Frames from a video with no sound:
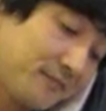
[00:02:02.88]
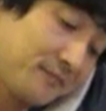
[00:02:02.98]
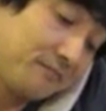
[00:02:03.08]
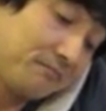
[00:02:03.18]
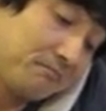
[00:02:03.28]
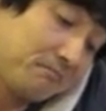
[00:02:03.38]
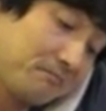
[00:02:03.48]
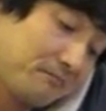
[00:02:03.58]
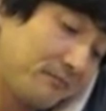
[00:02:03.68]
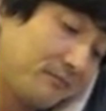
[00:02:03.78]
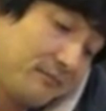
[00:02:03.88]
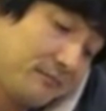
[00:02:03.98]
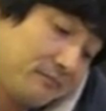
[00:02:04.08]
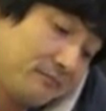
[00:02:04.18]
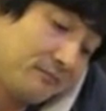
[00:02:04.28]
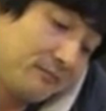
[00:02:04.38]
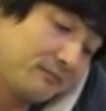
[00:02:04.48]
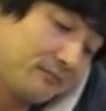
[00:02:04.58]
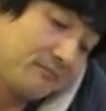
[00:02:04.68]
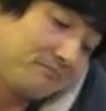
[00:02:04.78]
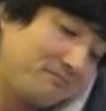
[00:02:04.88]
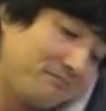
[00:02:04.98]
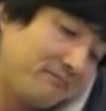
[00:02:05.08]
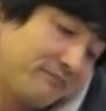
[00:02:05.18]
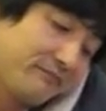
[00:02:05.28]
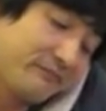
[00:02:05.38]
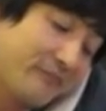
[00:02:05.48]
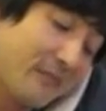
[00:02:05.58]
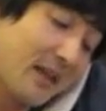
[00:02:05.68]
No one is speaking in this clip.